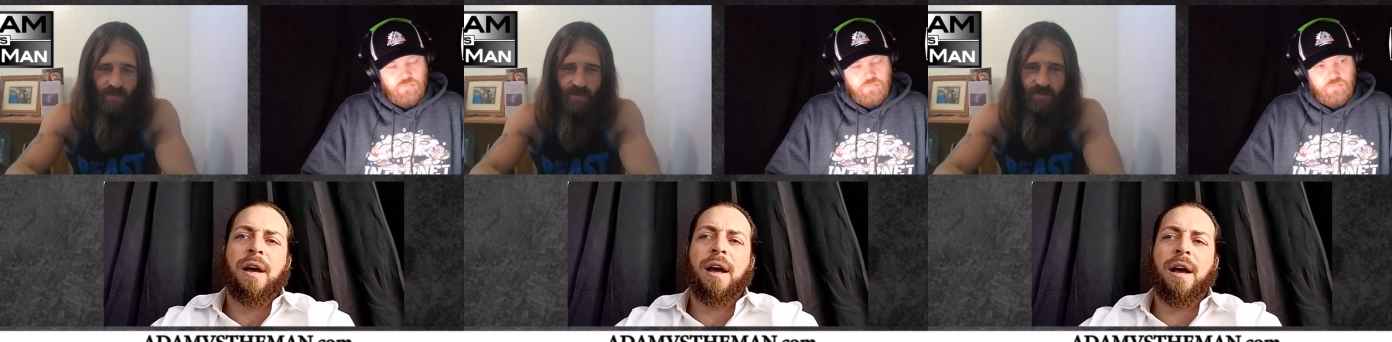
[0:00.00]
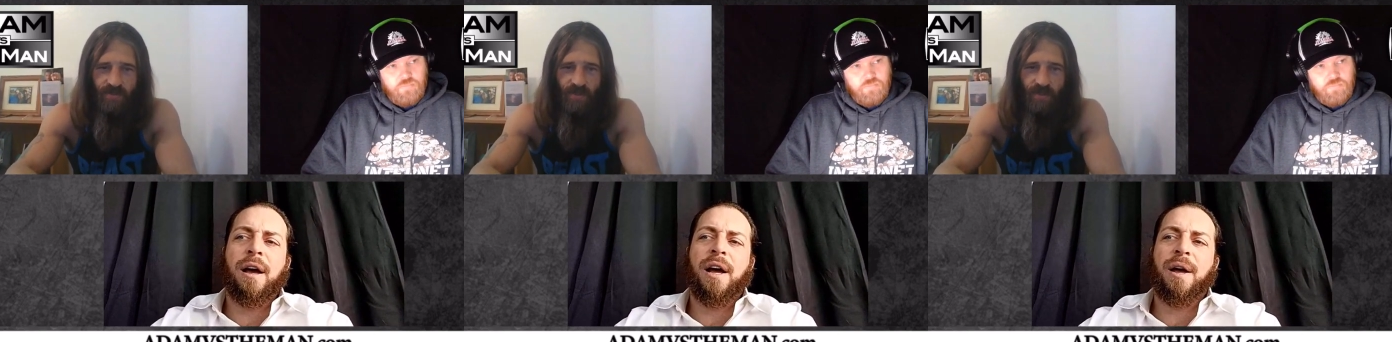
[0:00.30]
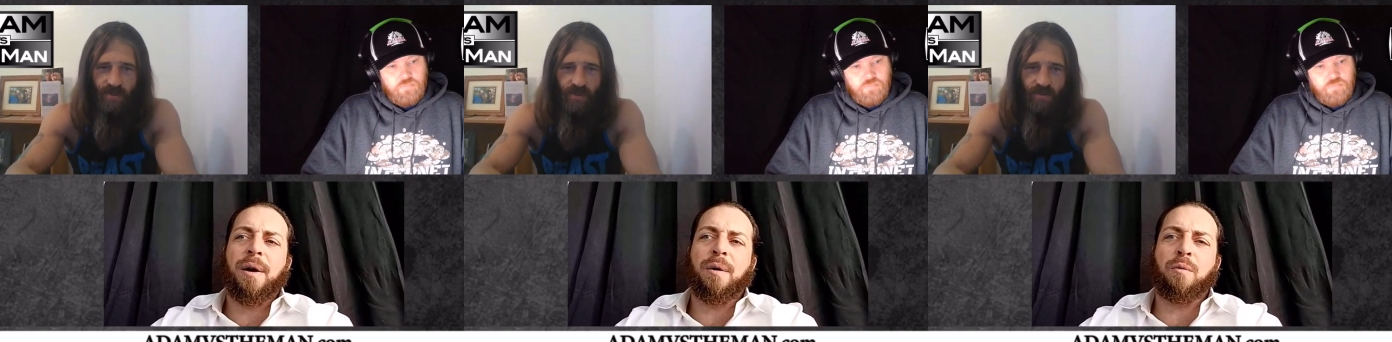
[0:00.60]

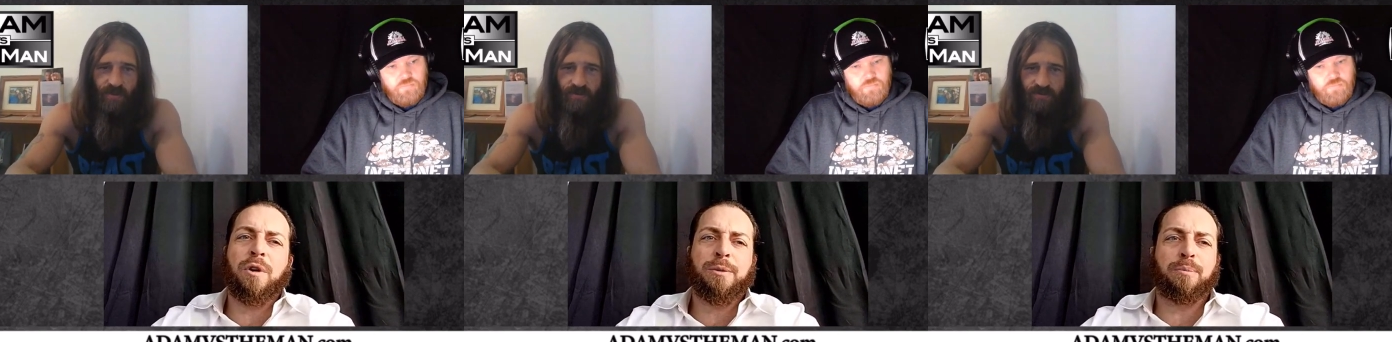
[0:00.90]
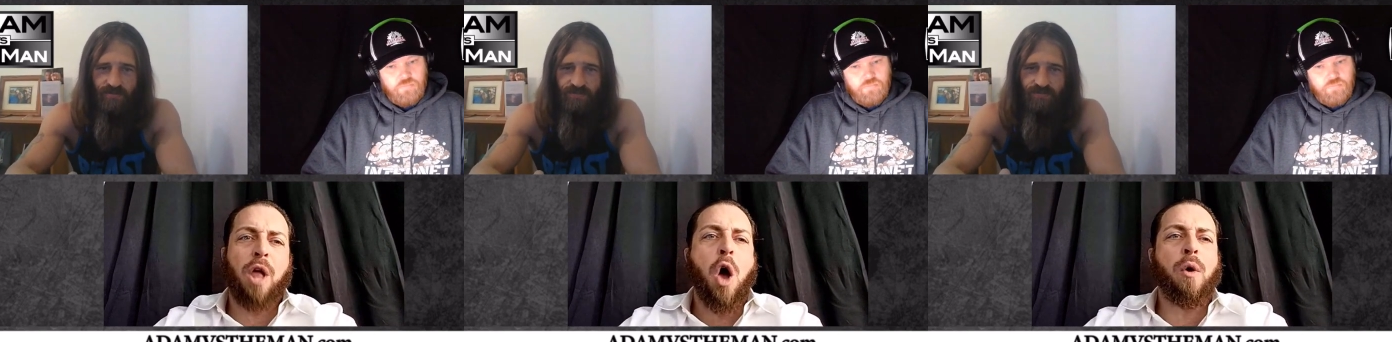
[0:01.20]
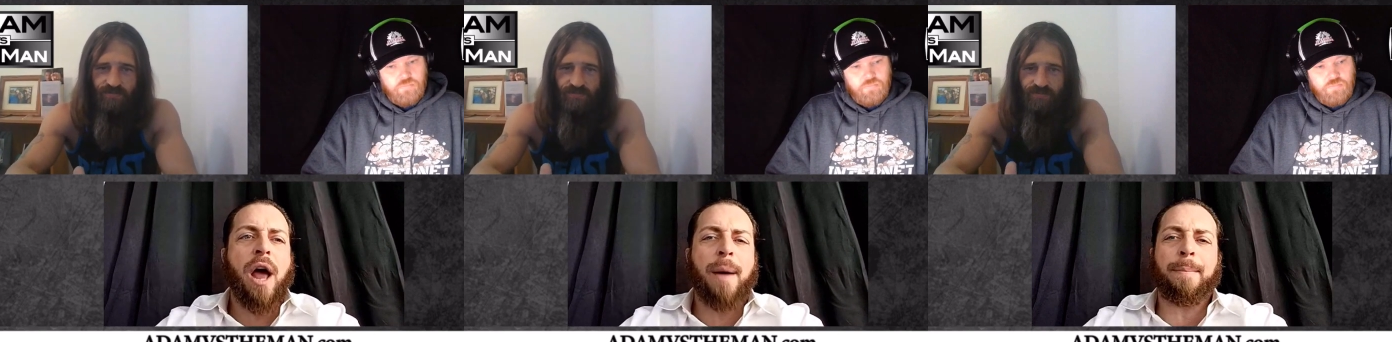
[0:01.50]
Speaker 1: uh, was
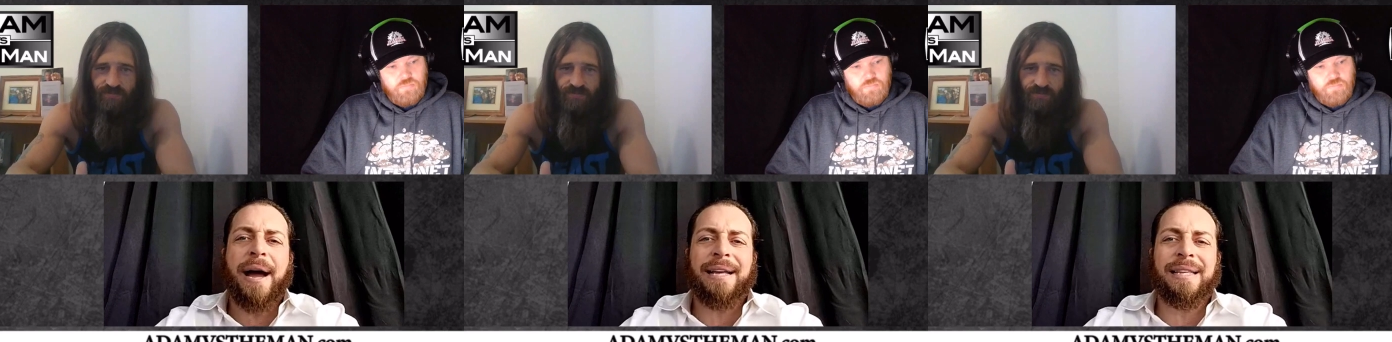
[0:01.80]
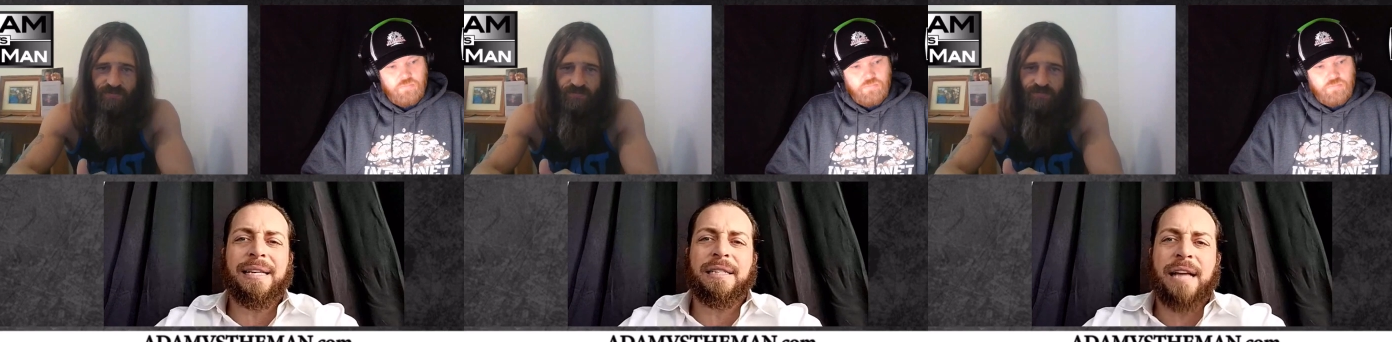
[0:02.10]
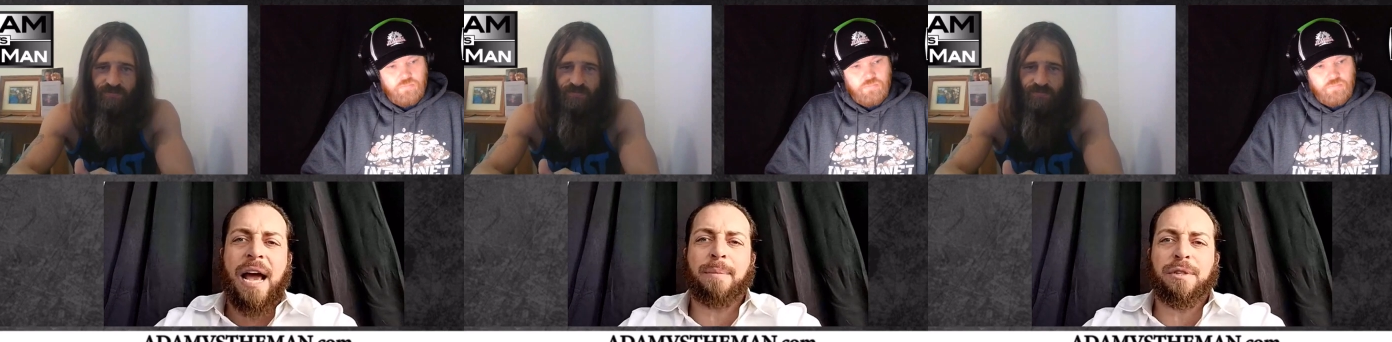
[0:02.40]
blown up by the
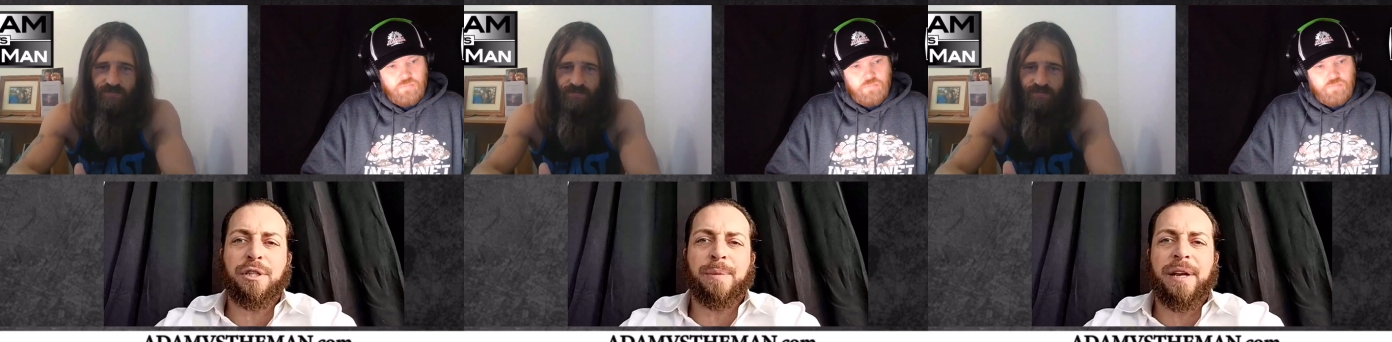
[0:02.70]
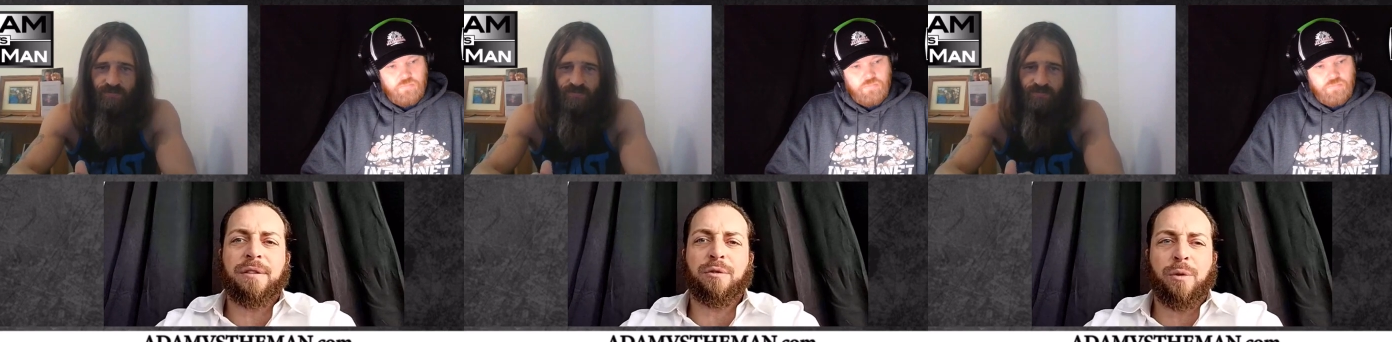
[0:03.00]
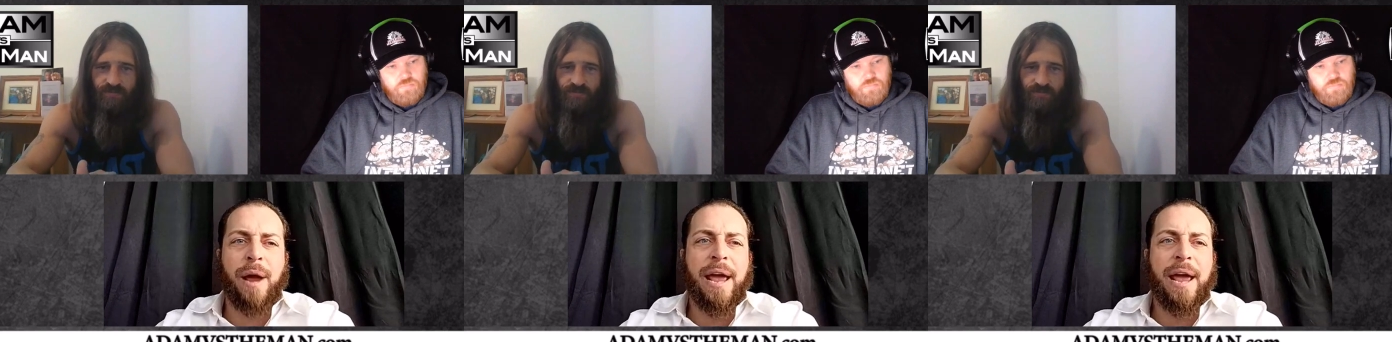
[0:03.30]
establishment through